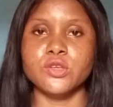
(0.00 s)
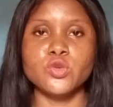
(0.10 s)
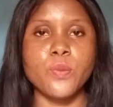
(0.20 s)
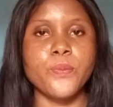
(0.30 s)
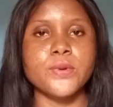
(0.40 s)

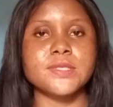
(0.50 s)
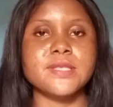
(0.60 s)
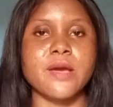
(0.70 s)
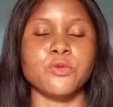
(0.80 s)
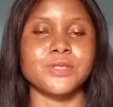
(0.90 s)
You put
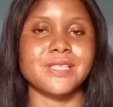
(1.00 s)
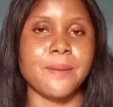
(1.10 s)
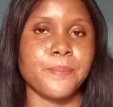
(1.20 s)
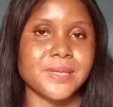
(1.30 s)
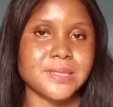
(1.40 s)
them with
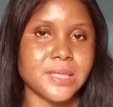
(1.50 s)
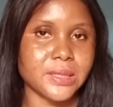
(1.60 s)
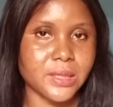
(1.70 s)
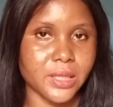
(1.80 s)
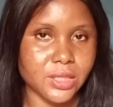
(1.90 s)
their
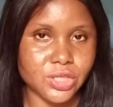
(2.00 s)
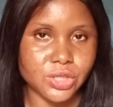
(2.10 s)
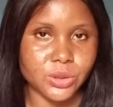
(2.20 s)
percentage.